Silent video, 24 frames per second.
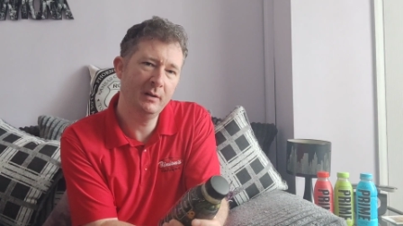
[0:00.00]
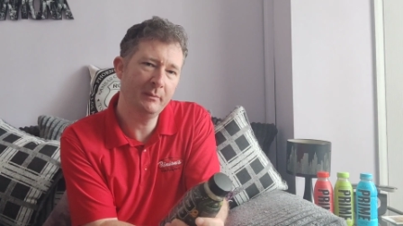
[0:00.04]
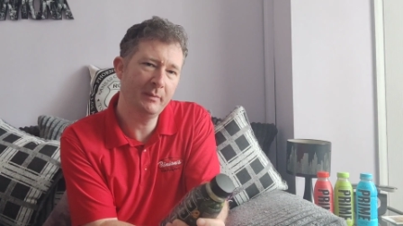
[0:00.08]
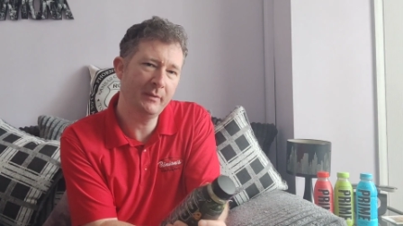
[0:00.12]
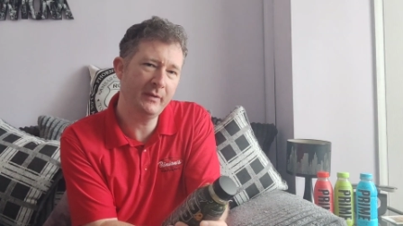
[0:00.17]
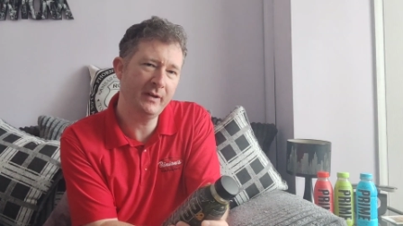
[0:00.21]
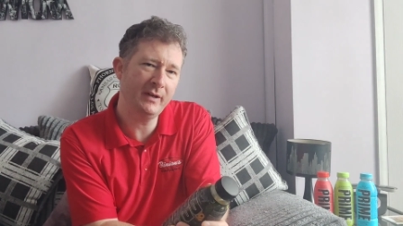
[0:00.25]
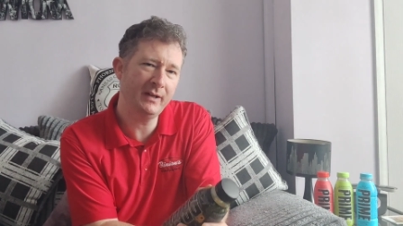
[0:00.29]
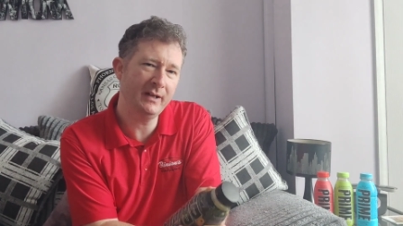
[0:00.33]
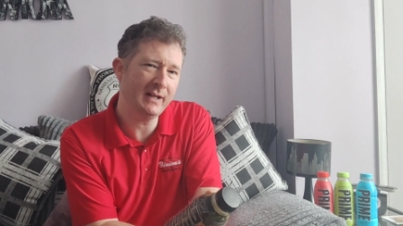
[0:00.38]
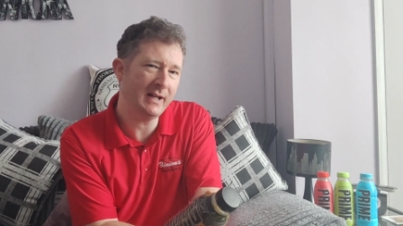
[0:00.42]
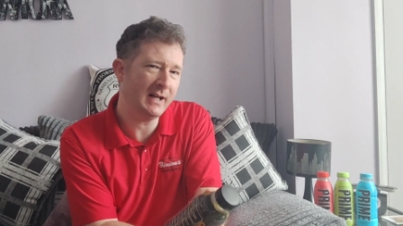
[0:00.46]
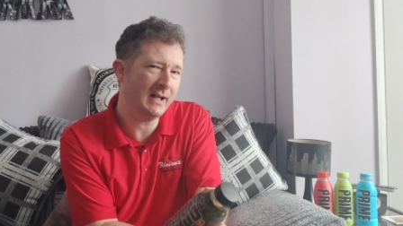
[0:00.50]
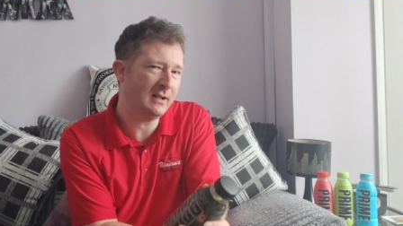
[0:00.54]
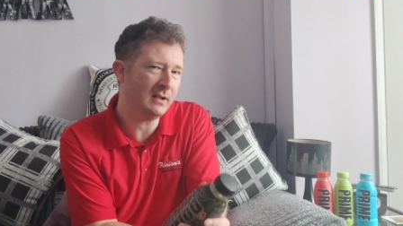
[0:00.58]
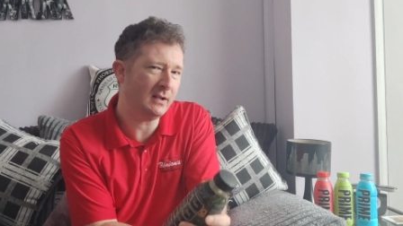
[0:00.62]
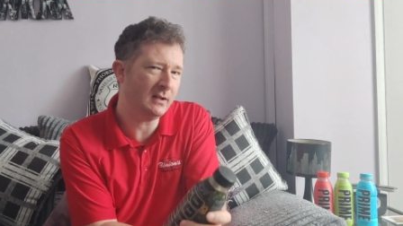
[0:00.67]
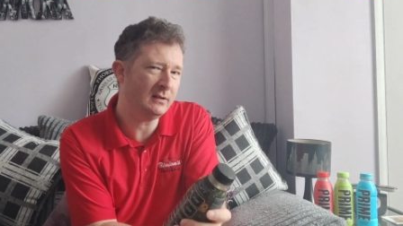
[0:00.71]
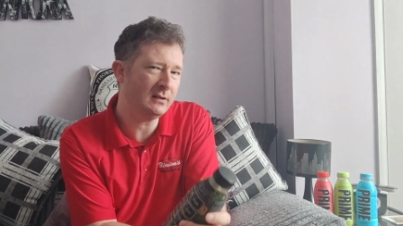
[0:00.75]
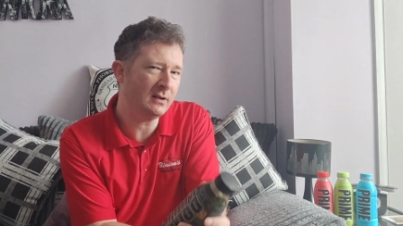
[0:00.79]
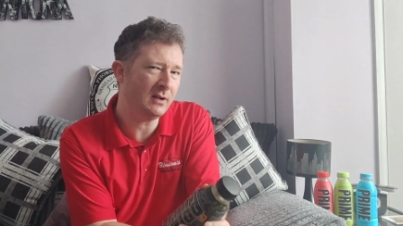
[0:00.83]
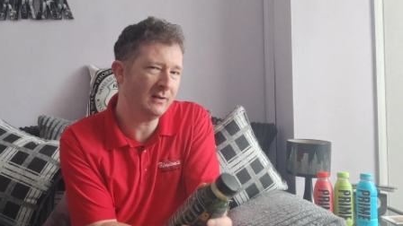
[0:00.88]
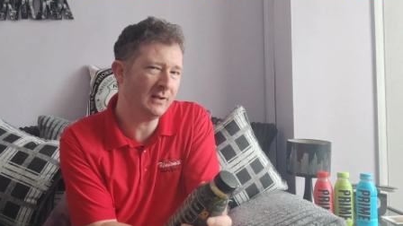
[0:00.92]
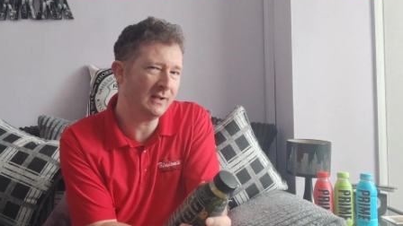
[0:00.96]
But then again,
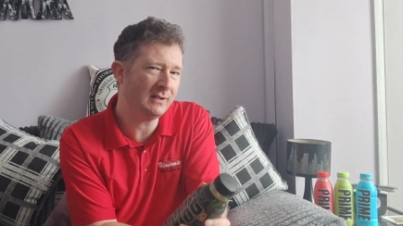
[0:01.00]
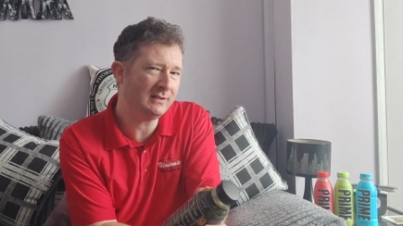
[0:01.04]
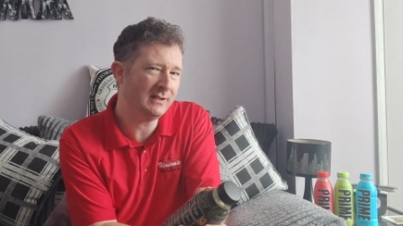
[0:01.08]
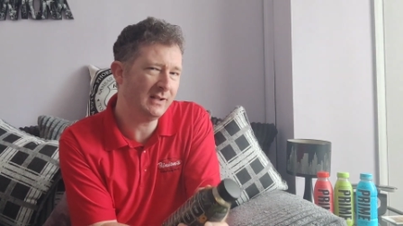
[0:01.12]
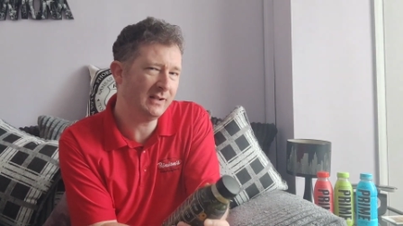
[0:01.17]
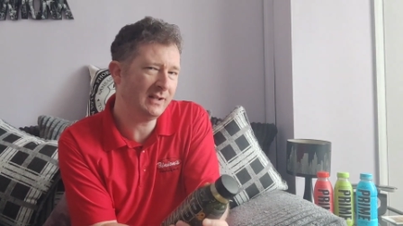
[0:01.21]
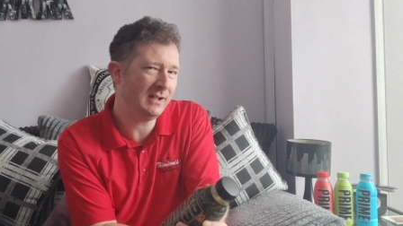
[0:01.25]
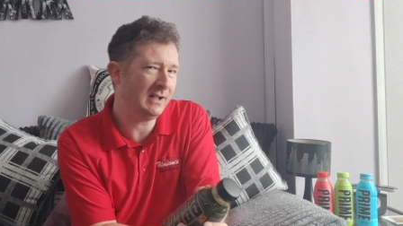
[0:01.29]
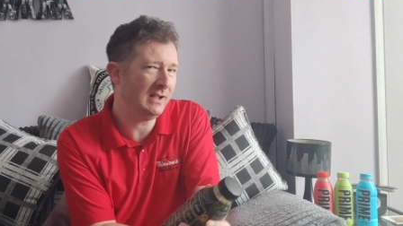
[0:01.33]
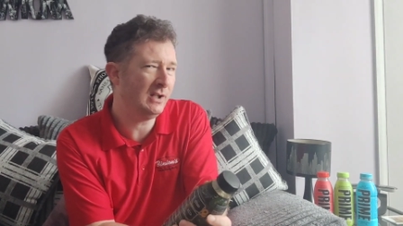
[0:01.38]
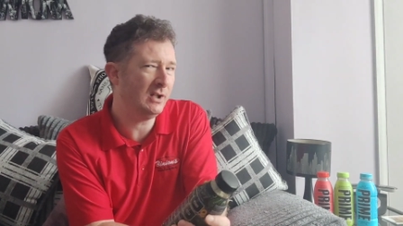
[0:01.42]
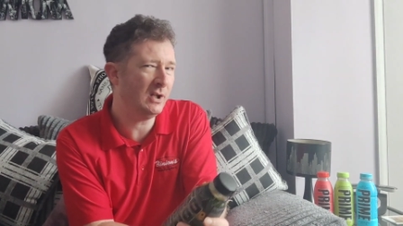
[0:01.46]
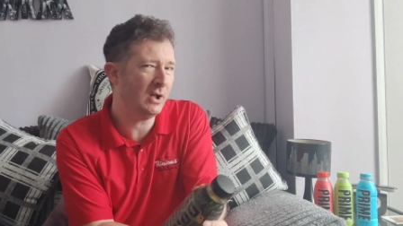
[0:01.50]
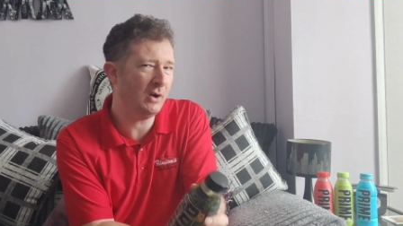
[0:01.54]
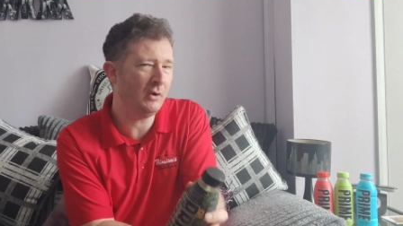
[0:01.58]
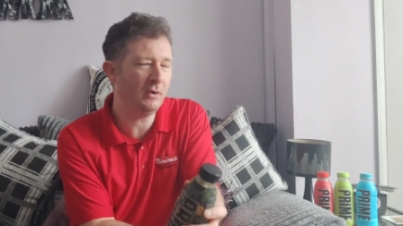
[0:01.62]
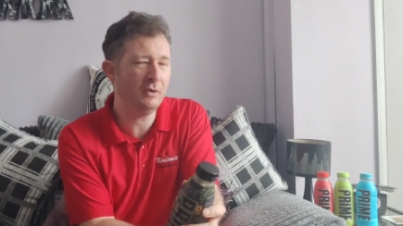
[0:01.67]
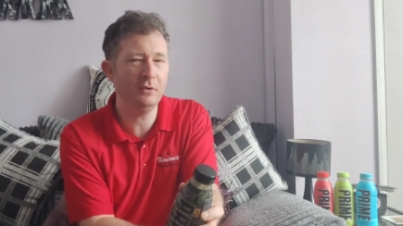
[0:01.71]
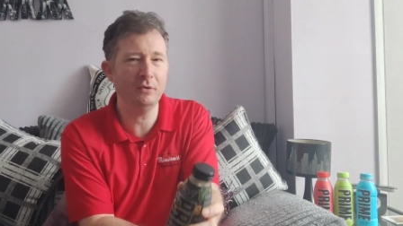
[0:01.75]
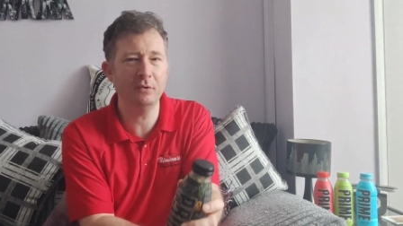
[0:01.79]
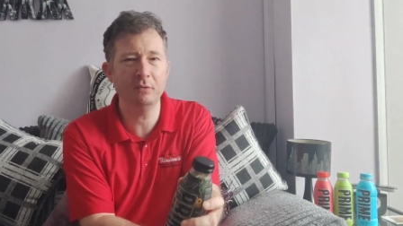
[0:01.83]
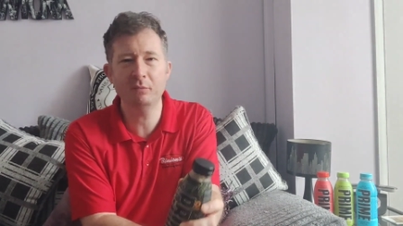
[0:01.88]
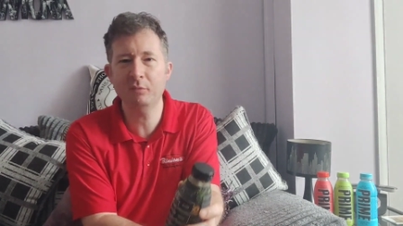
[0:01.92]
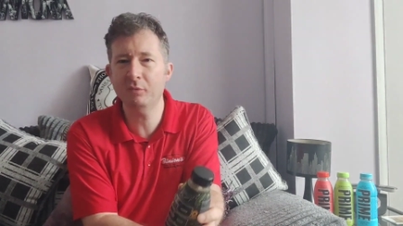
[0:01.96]
I don't actually think
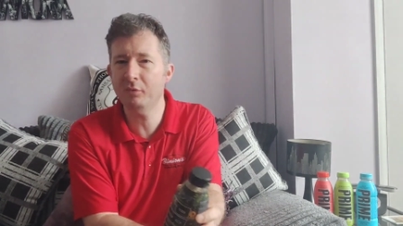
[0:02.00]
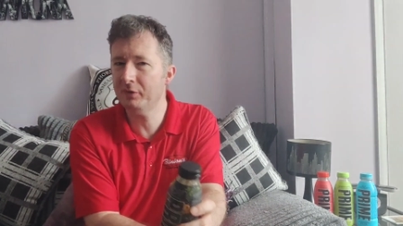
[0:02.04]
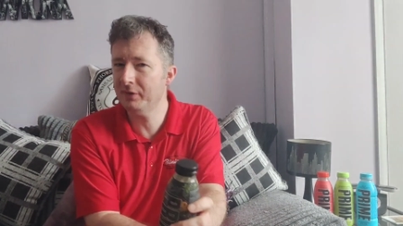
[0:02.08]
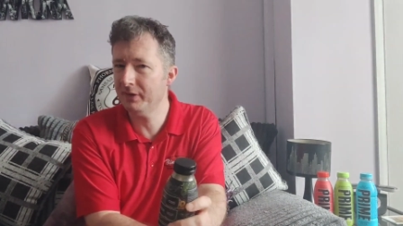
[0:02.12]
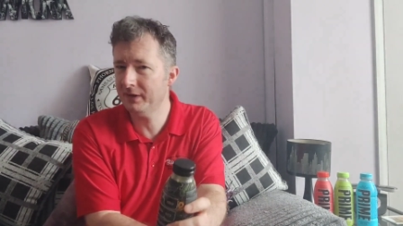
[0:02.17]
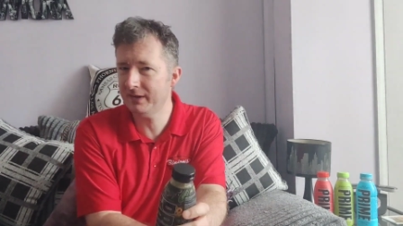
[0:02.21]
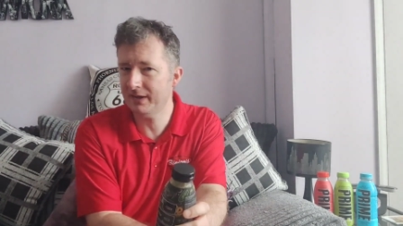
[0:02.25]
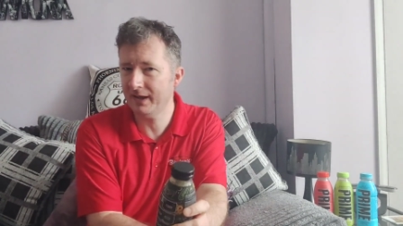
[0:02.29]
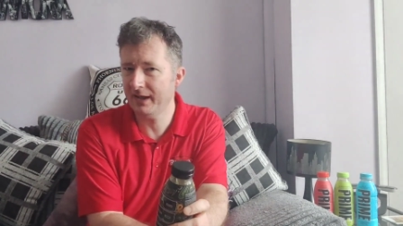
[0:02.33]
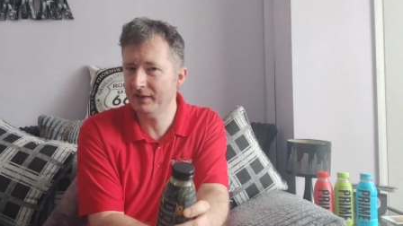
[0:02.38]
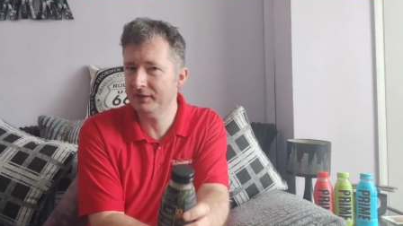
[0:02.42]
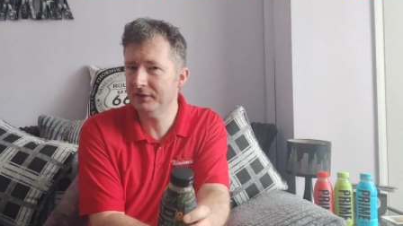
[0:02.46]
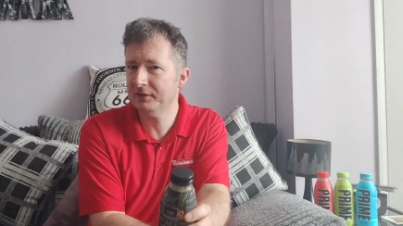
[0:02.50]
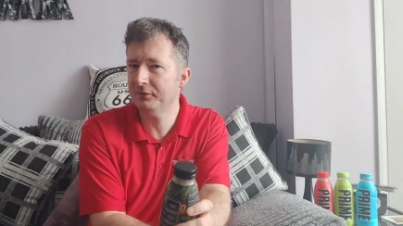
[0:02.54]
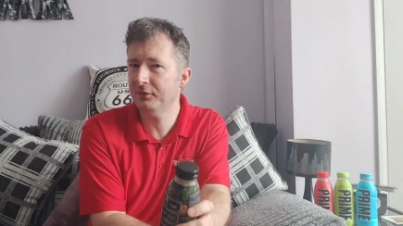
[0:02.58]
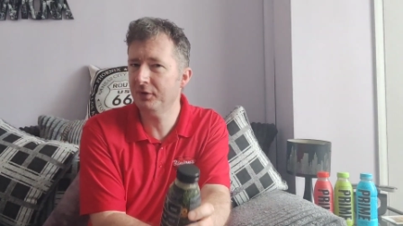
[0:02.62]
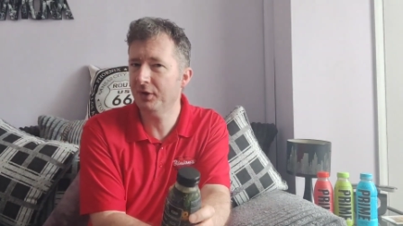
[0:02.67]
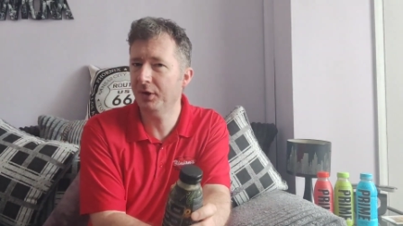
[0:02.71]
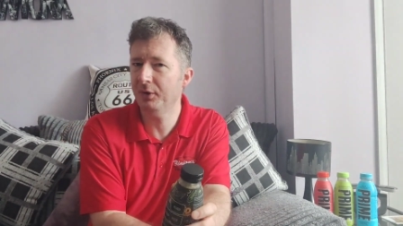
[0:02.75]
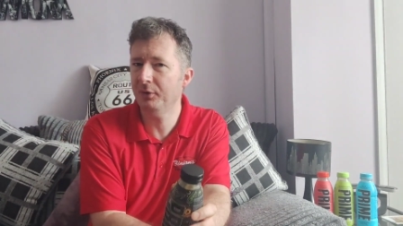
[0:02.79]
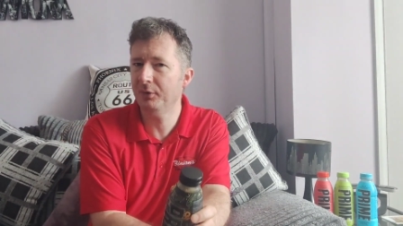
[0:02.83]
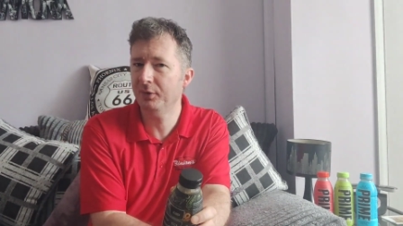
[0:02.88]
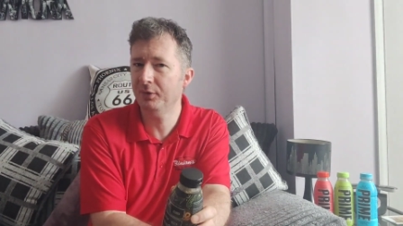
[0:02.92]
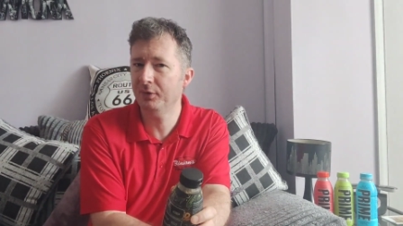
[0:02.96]
coconut water tastes of
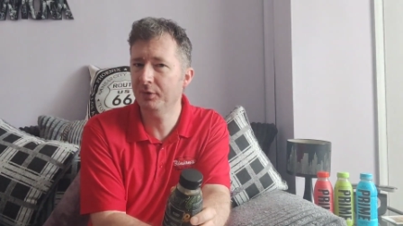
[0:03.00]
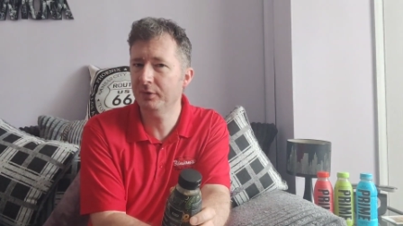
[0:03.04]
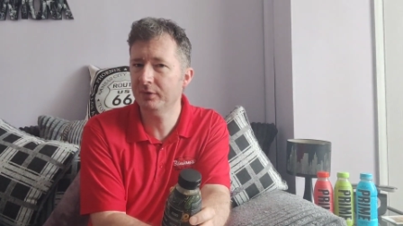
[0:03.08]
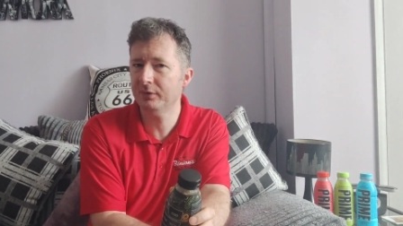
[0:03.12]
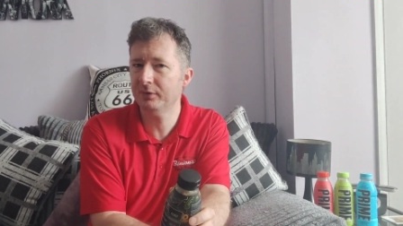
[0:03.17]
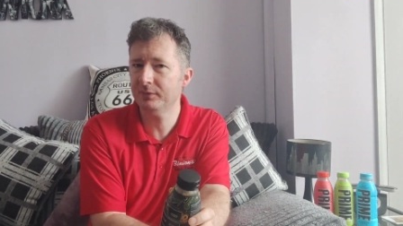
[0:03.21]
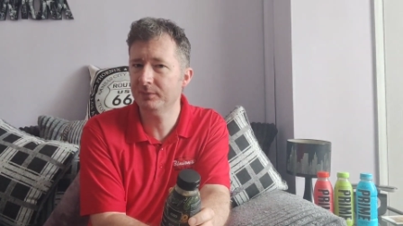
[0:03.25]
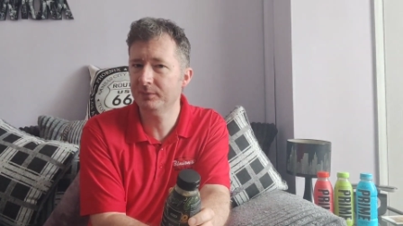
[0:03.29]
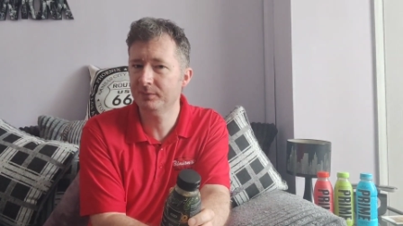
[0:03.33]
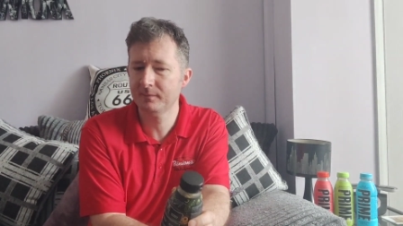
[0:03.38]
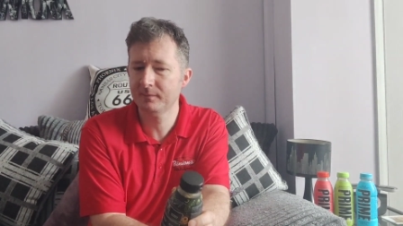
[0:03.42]
coconut.